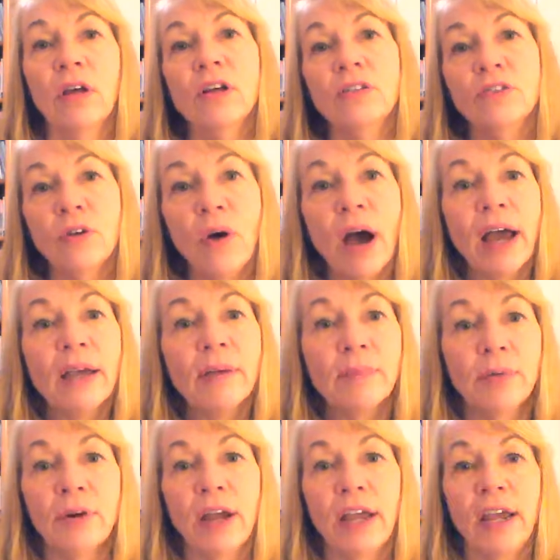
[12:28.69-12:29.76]
So I
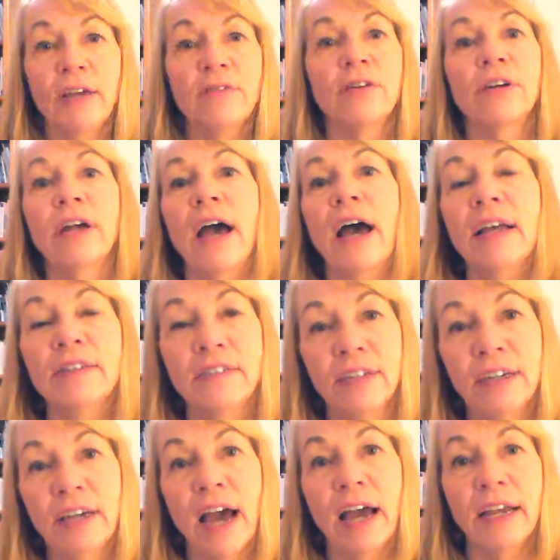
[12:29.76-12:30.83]
pray for God to
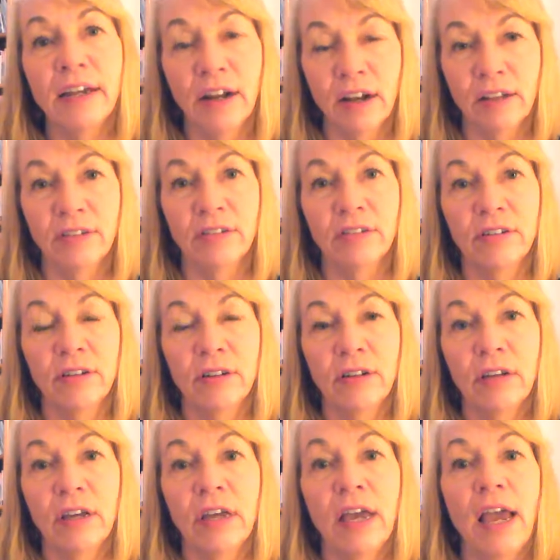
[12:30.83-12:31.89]
guide us
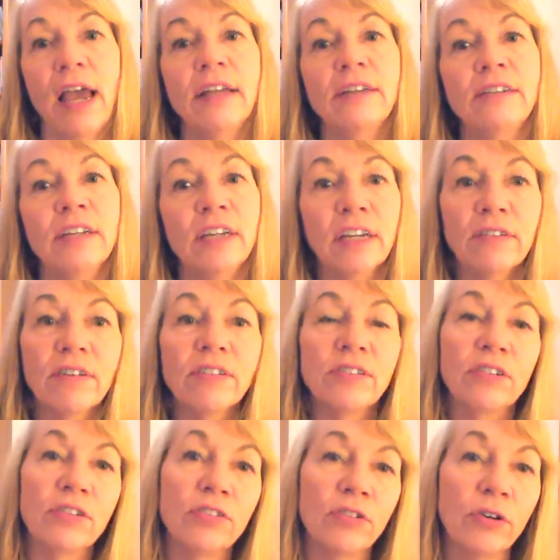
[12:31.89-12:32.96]
and to give us
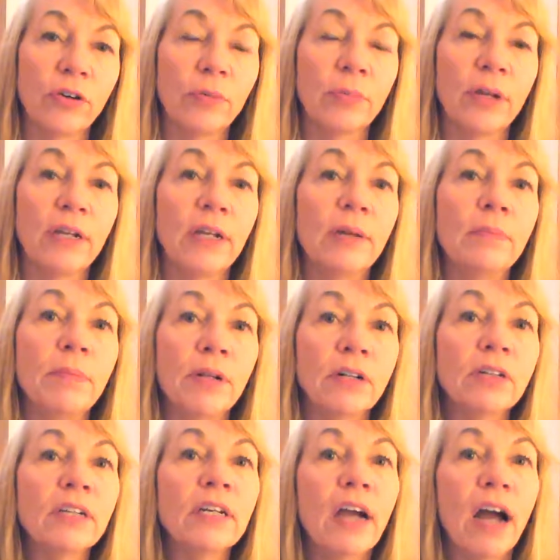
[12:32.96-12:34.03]
discernment in
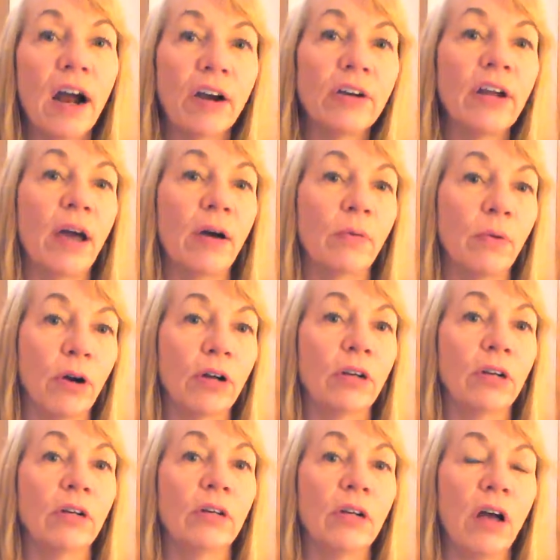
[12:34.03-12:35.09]
building our
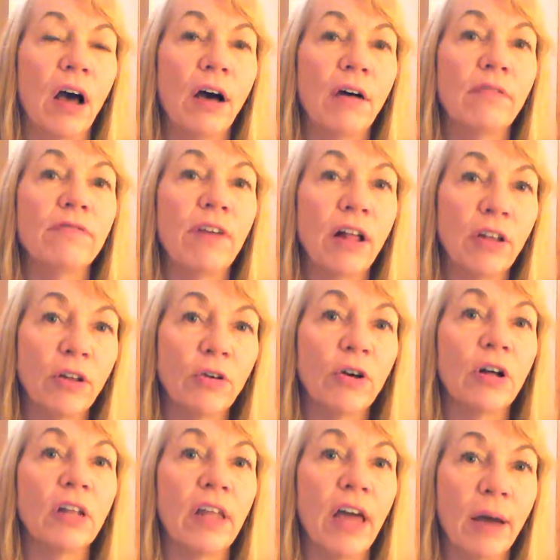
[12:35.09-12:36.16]
network of fellow
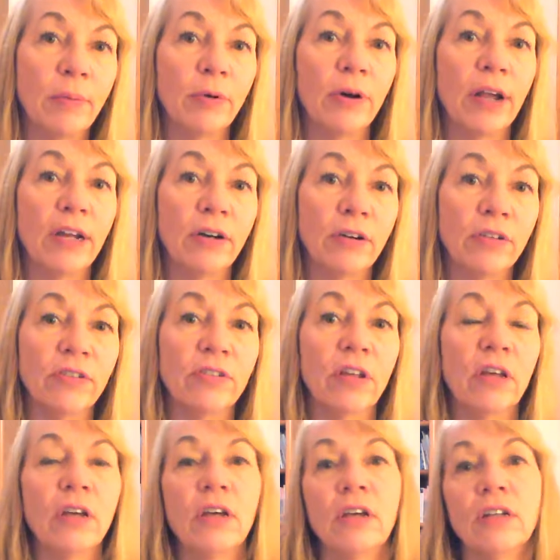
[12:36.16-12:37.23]
collaborators
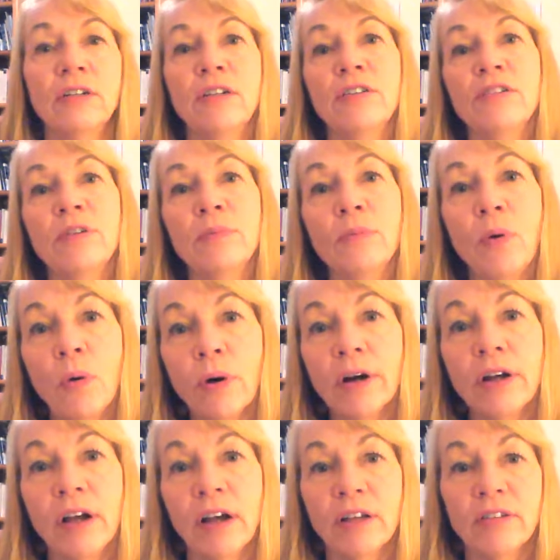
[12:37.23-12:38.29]
to
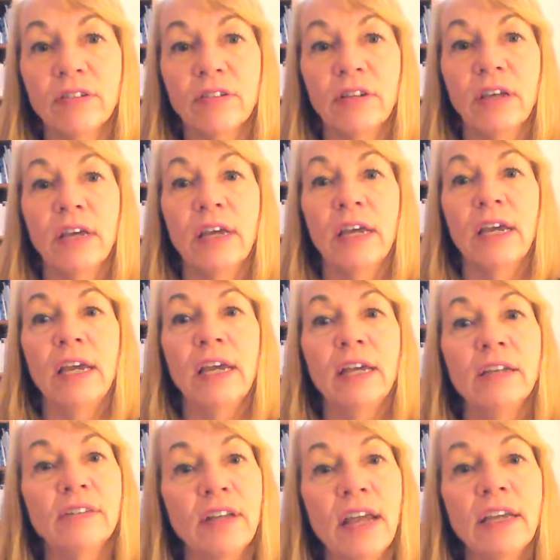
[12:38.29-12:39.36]
support us
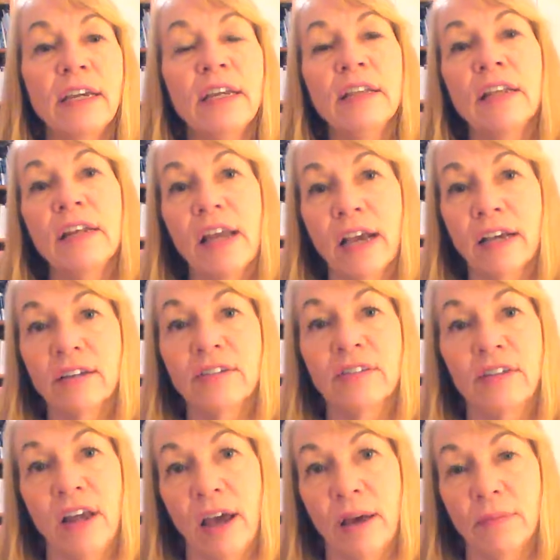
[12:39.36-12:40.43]
in taking the next
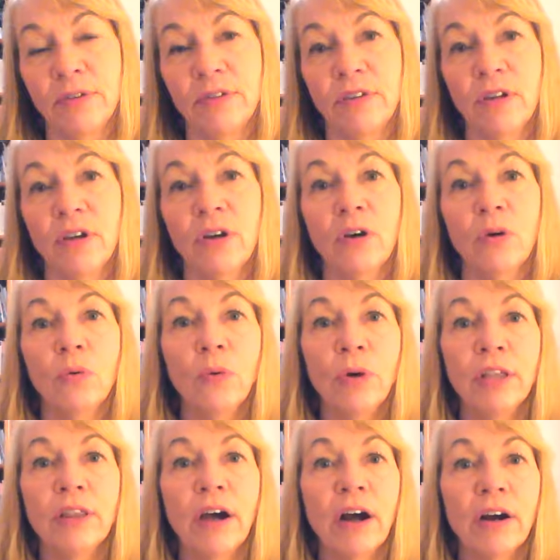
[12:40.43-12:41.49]
steps
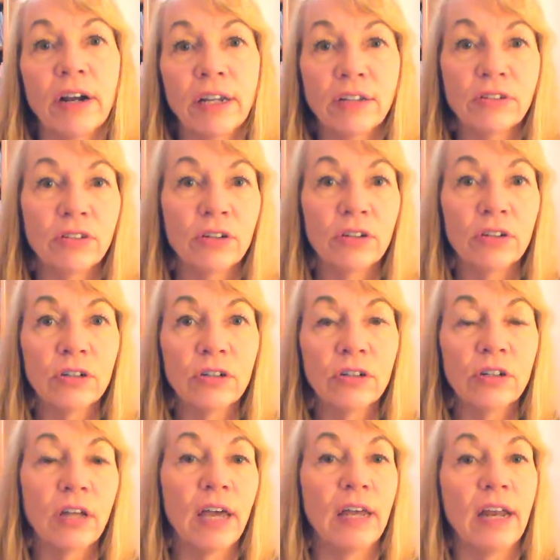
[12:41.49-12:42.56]
with our
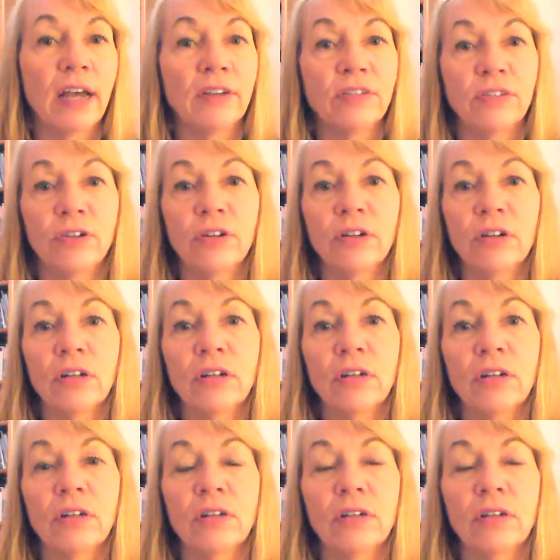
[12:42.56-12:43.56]
internal and external